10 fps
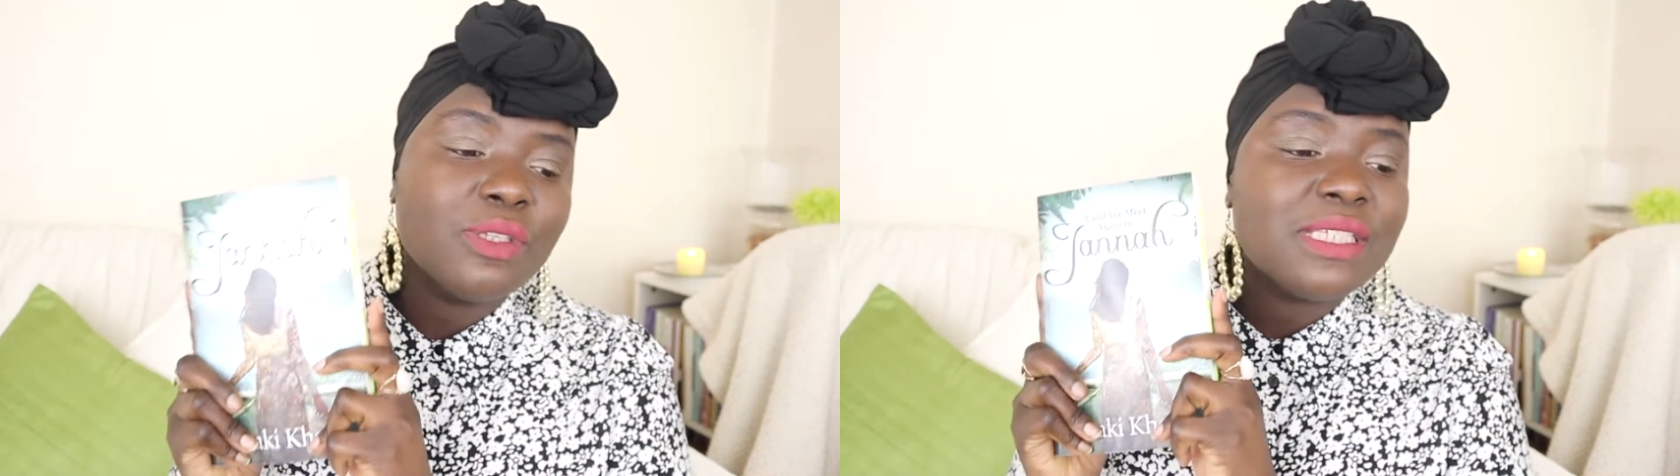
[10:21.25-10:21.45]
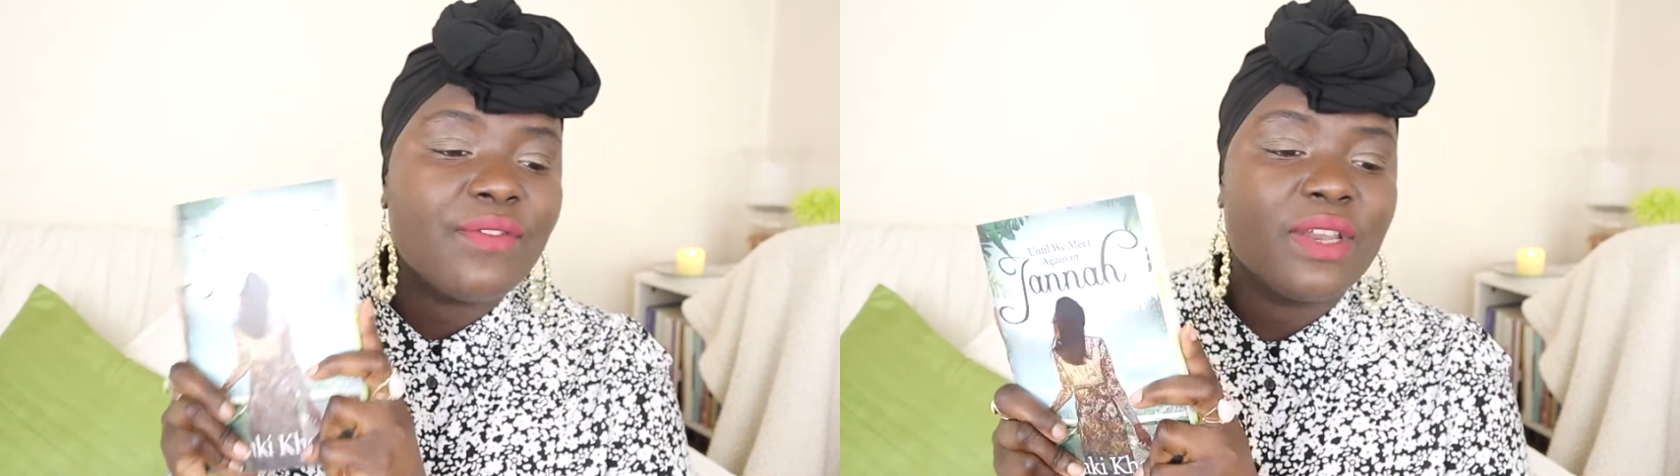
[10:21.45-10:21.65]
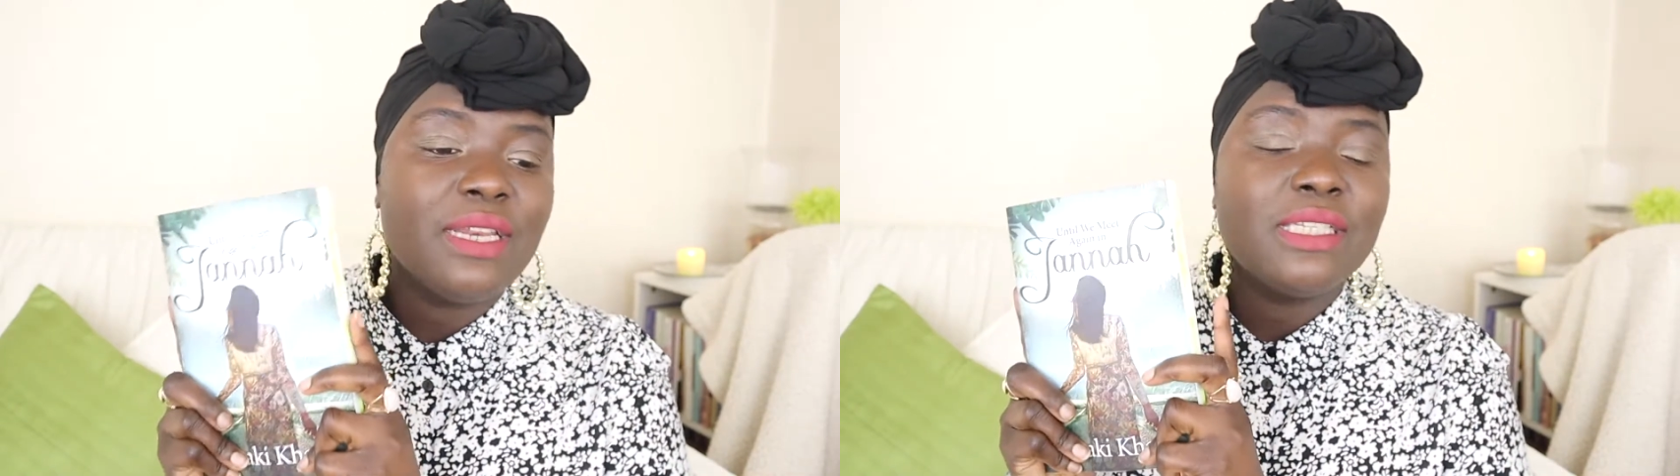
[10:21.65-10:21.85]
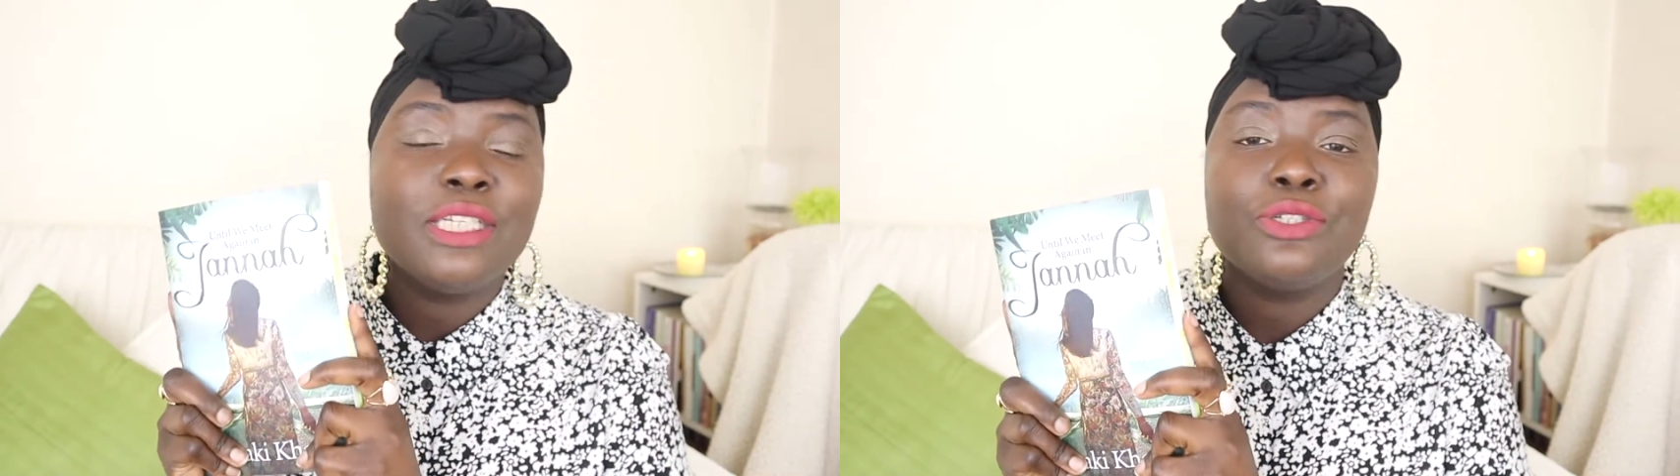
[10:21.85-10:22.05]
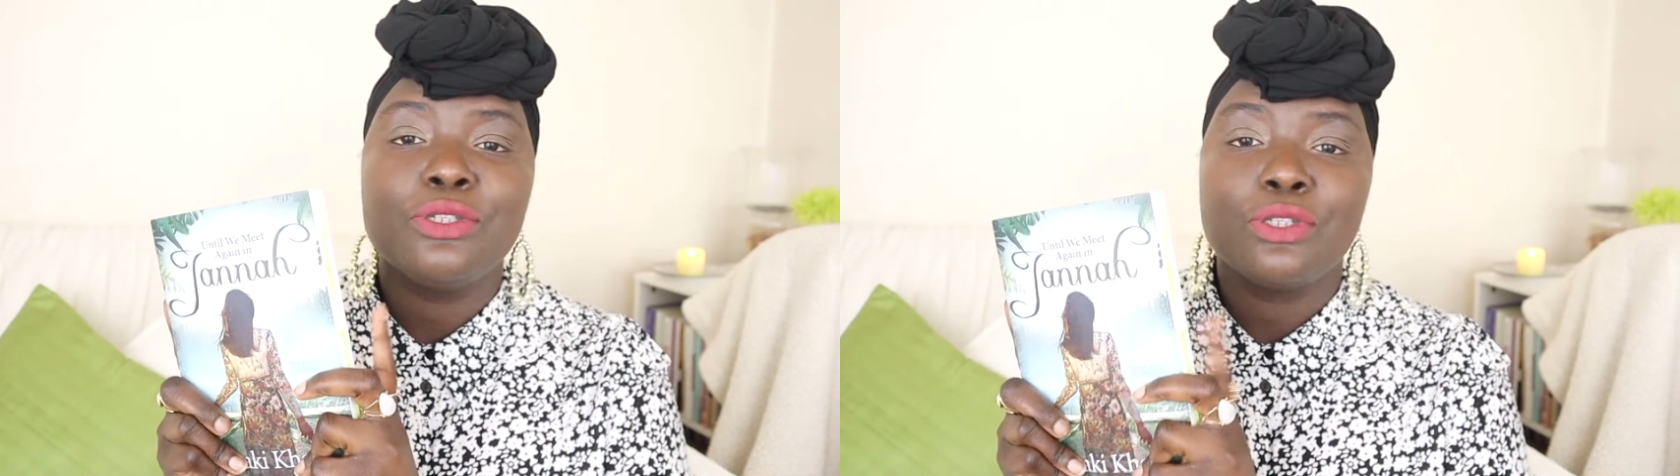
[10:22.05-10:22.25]
definitely
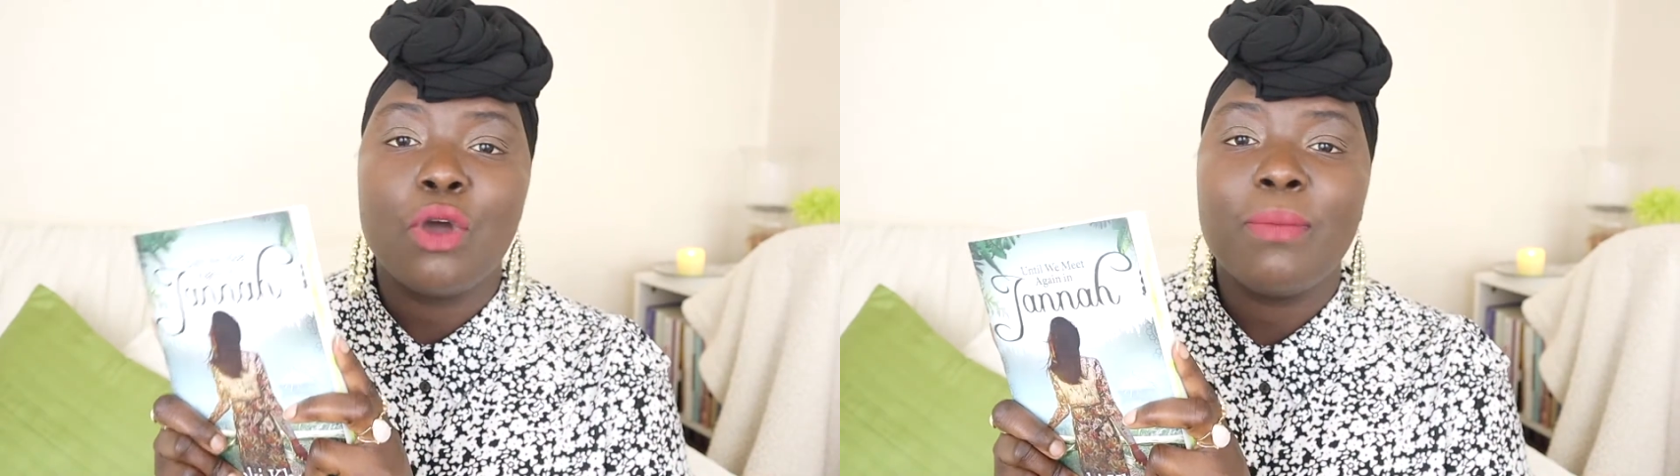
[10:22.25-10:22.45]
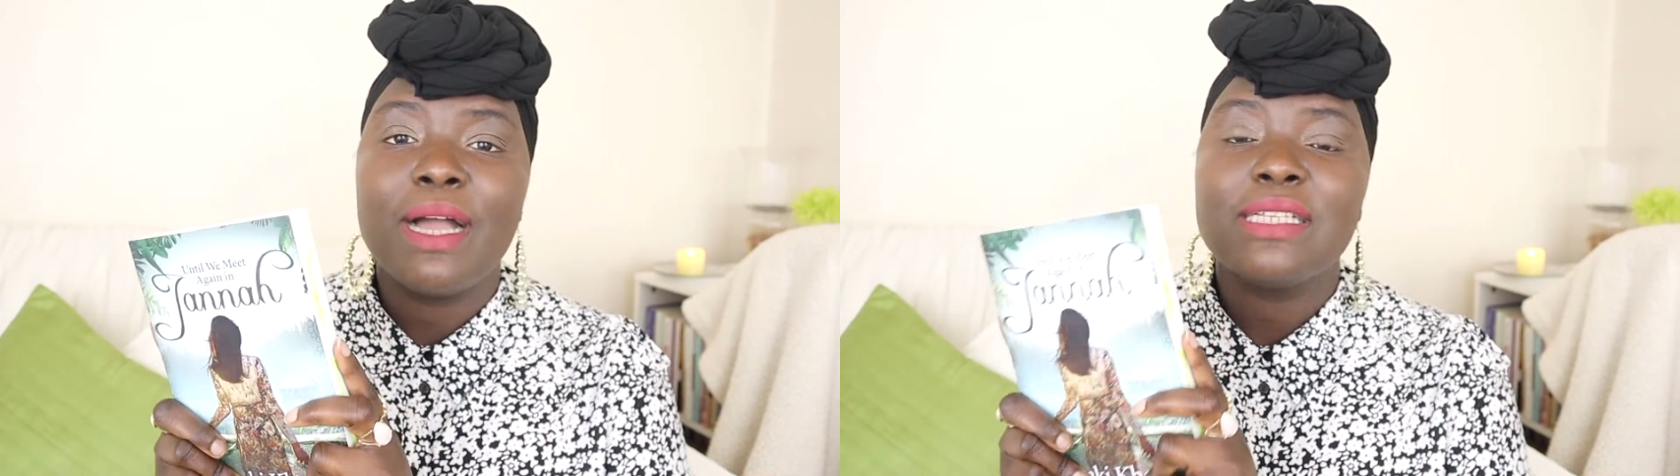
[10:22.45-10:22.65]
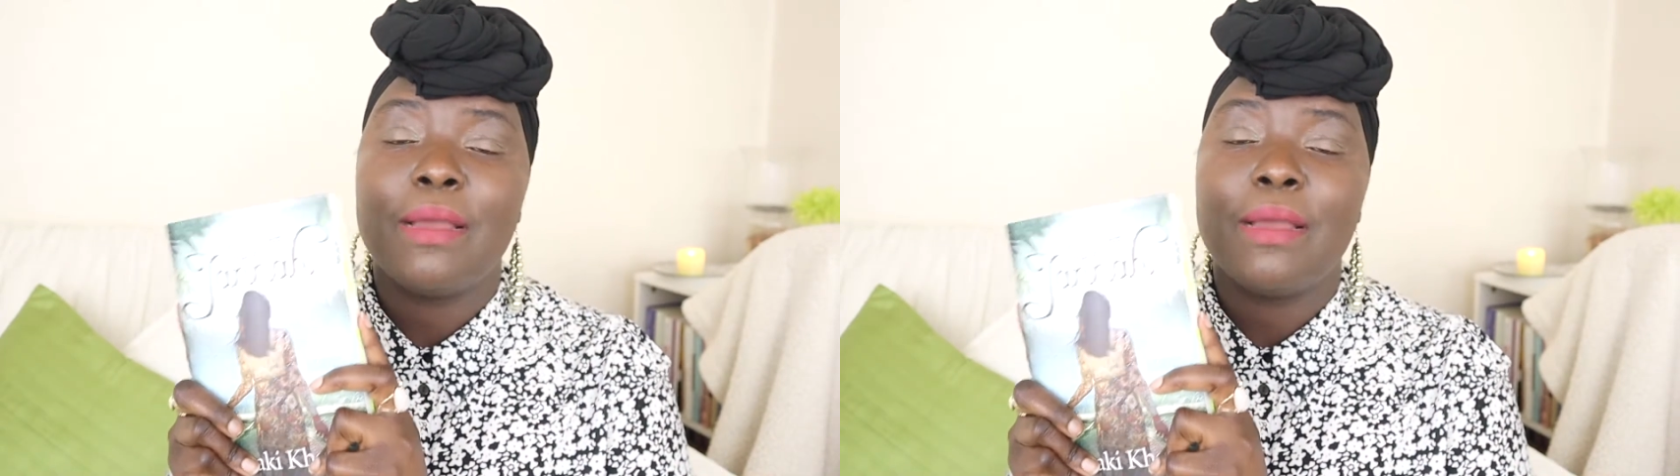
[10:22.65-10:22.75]
teach you so much